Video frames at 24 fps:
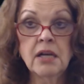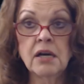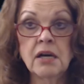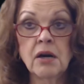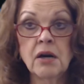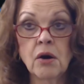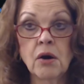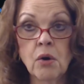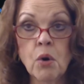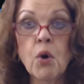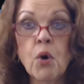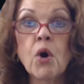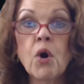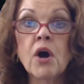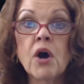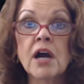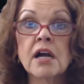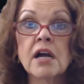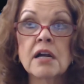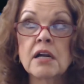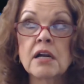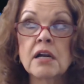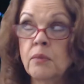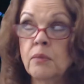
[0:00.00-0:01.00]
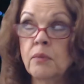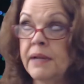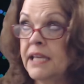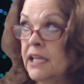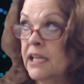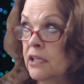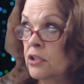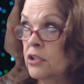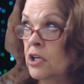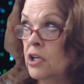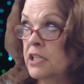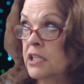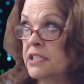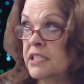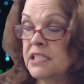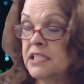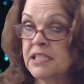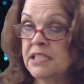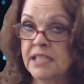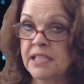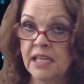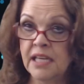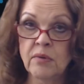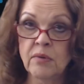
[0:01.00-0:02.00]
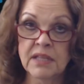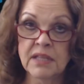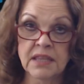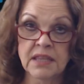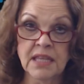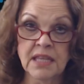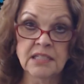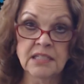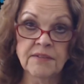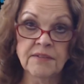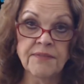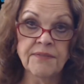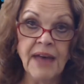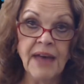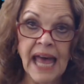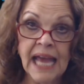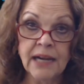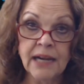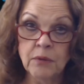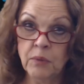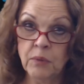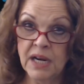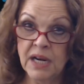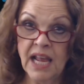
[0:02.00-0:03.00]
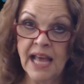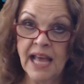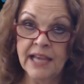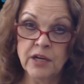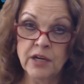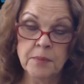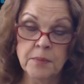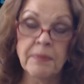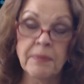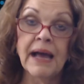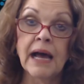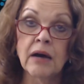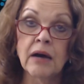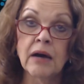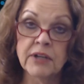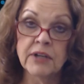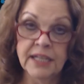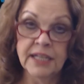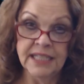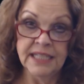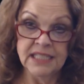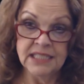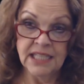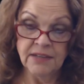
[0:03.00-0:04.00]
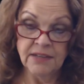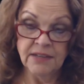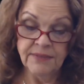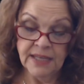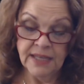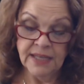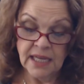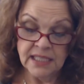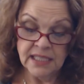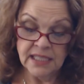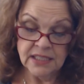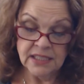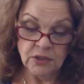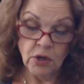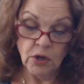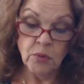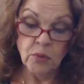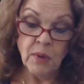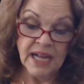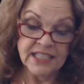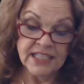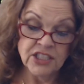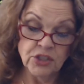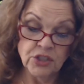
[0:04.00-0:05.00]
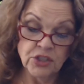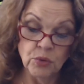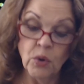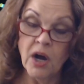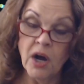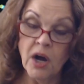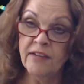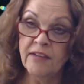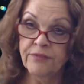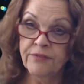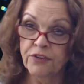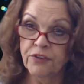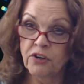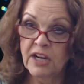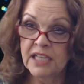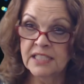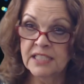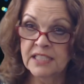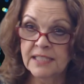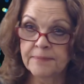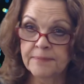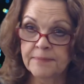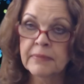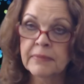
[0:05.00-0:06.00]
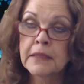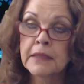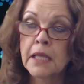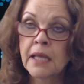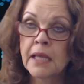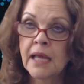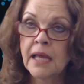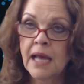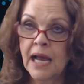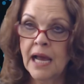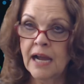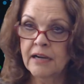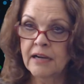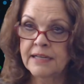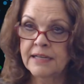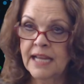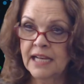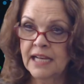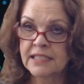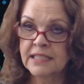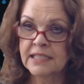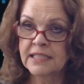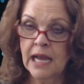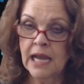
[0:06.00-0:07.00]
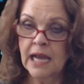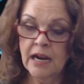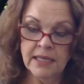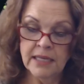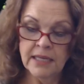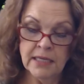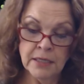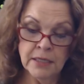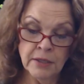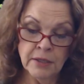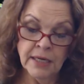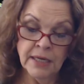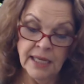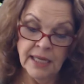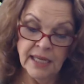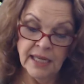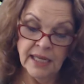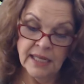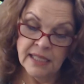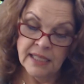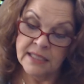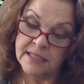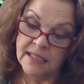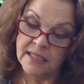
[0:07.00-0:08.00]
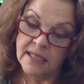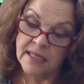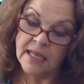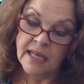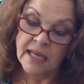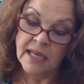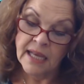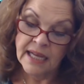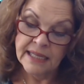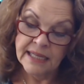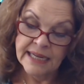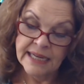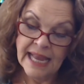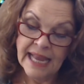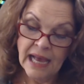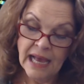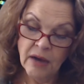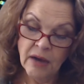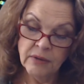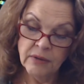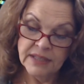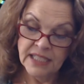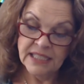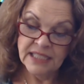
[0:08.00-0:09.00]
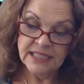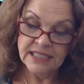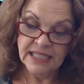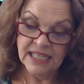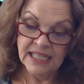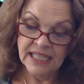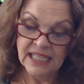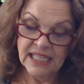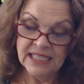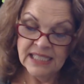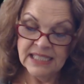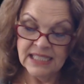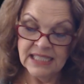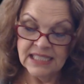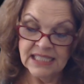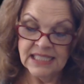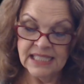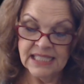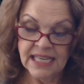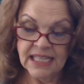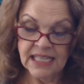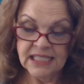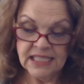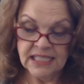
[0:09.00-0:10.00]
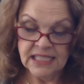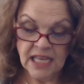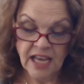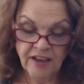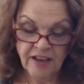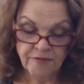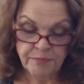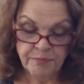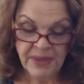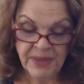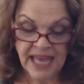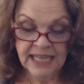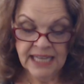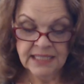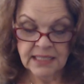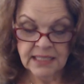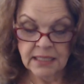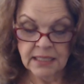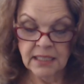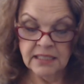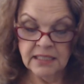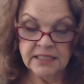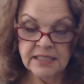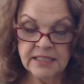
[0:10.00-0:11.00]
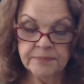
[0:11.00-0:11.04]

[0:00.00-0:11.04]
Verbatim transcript: or we can look to see what the divine, what higher power is giving us or wants to offer us. Our next card here is, now this is the Six of Pentacles.